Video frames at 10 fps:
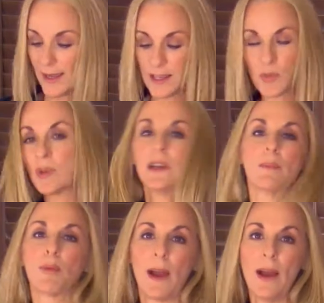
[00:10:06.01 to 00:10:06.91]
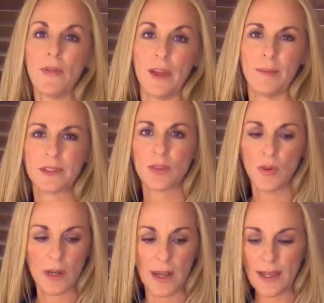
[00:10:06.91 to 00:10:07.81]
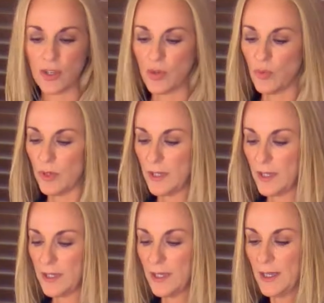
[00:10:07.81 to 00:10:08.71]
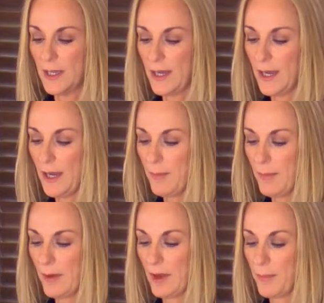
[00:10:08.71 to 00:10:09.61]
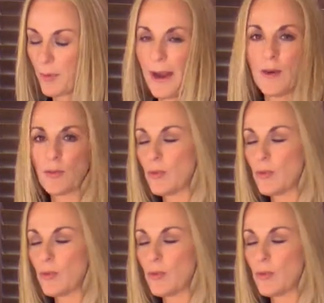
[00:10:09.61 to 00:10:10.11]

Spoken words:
is we're gonna brown them, sort of like you would a brown